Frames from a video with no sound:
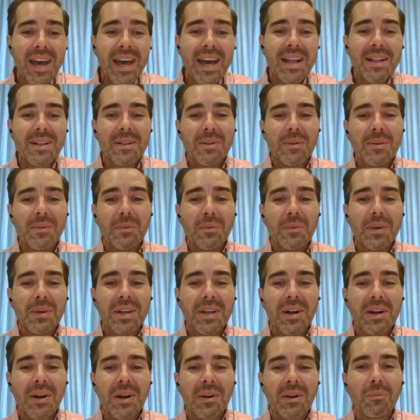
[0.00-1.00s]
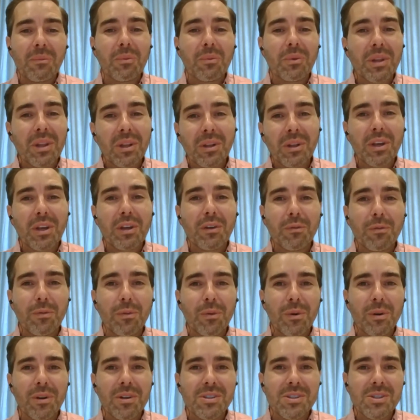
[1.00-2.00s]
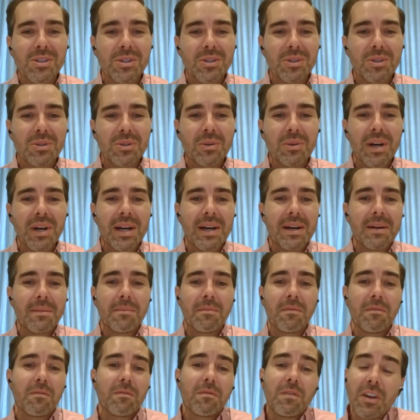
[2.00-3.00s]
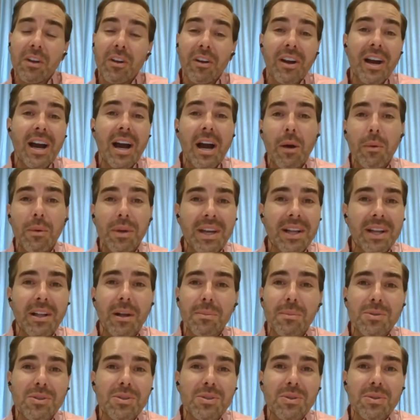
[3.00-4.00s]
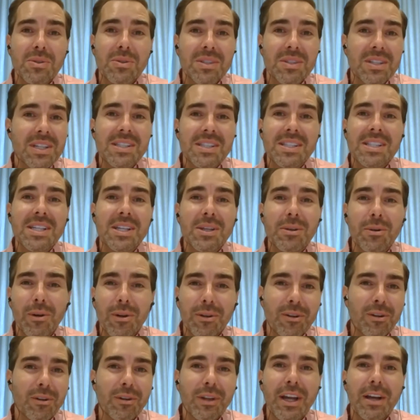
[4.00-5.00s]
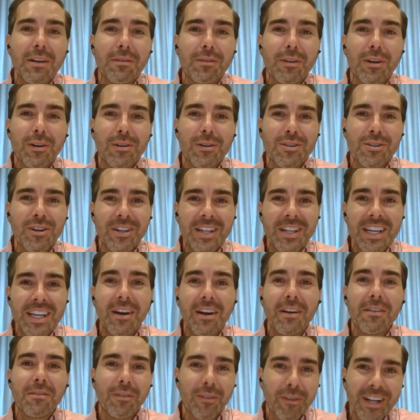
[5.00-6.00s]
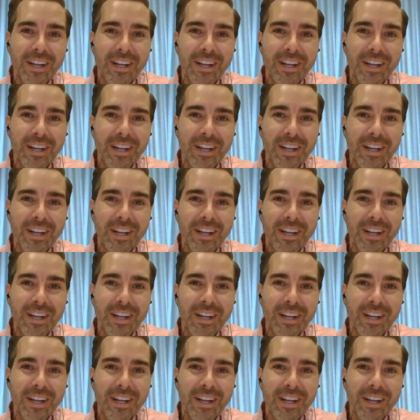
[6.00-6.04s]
And we are really looking forward to um, figuring out how we can help students continue on their lifelong journey of